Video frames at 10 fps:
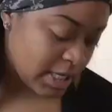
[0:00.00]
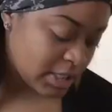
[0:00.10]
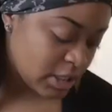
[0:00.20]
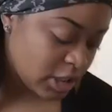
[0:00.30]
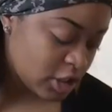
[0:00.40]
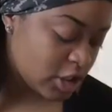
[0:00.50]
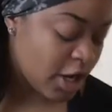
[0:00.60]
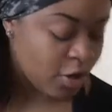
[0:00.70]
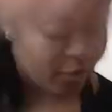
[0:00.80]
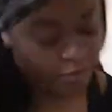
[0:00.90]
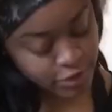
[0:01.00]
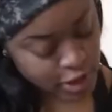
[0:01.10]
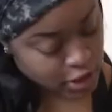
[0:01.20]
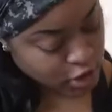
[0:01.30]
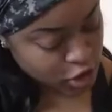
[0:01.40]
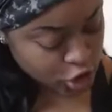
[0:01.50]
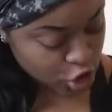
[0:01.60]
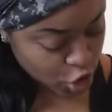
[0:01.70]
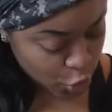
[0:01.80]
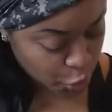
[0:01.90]
And shelf
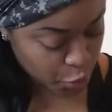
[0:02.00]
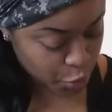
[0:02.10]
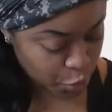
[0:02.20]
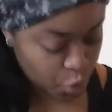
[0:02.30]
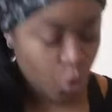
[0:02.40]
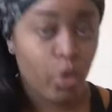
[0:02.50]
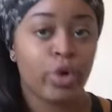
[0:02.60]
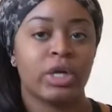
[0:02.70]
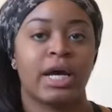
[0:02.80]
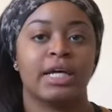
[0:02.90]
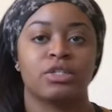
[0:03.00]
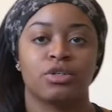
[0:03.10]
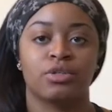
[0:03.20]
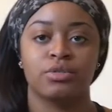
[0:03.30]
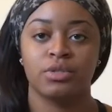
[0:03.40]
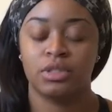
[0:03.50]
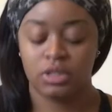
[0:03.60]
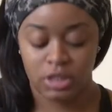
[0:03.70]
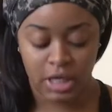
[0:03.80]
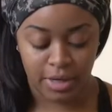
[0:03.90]
shoe organizer.
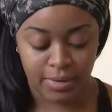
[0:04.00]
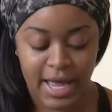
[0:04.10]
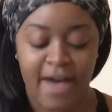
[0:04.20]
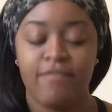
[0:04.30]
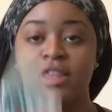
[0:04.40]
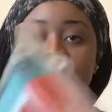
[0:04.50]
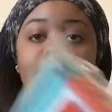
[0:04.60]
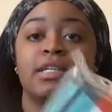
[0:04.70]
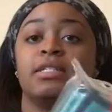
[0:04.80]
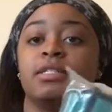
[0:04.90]
So I have this,